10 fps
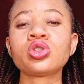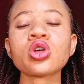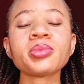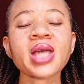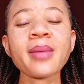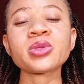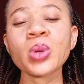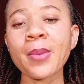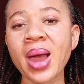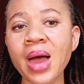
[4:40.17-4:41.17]
Sometimes
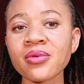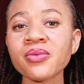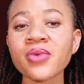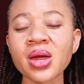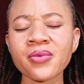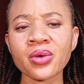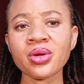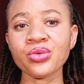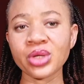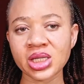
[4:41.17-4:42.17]
when I'm having very
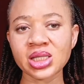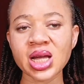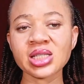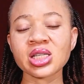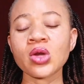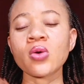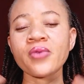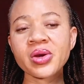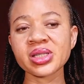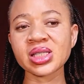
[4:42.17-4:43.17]
irritated skin or
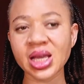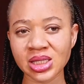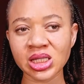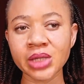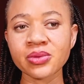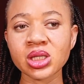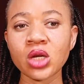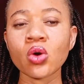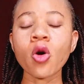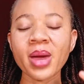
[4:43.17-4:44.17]
very sensitive
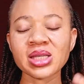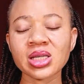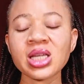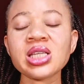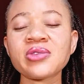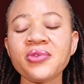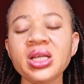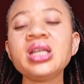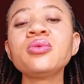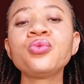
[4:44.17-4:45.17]
skin, or my skin is
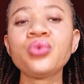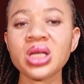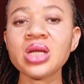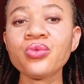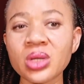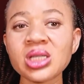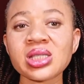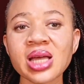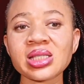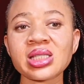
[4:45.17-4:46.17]
feeling really
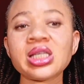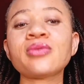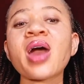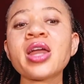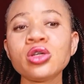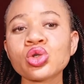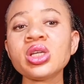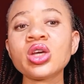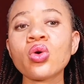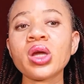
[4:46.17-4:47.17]
sensitive, I
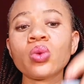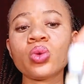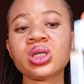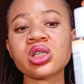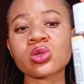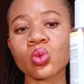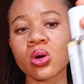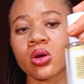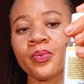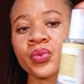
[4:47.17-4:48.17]
usually go in with this
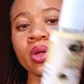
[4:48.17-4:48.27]
one,